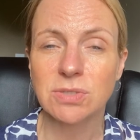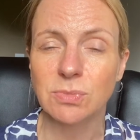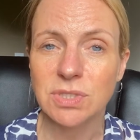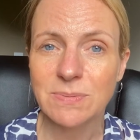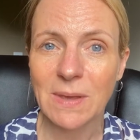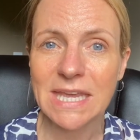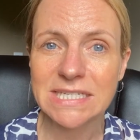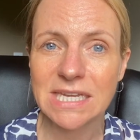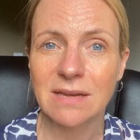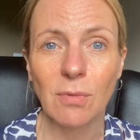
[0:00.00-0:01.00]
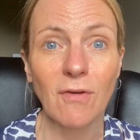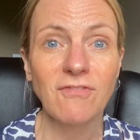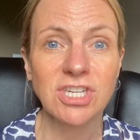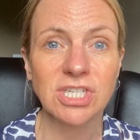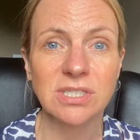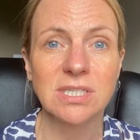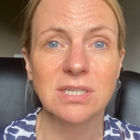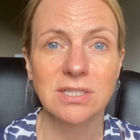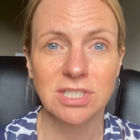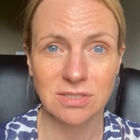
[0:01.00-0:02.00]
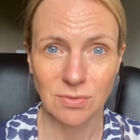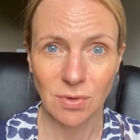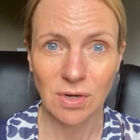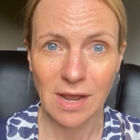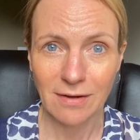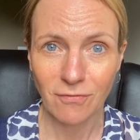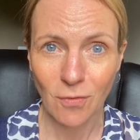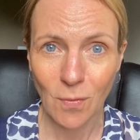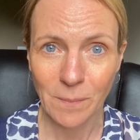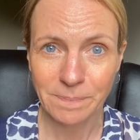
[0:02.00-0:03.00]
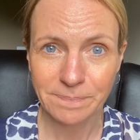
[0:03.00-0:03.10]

more speedy and more efficient to do an online form.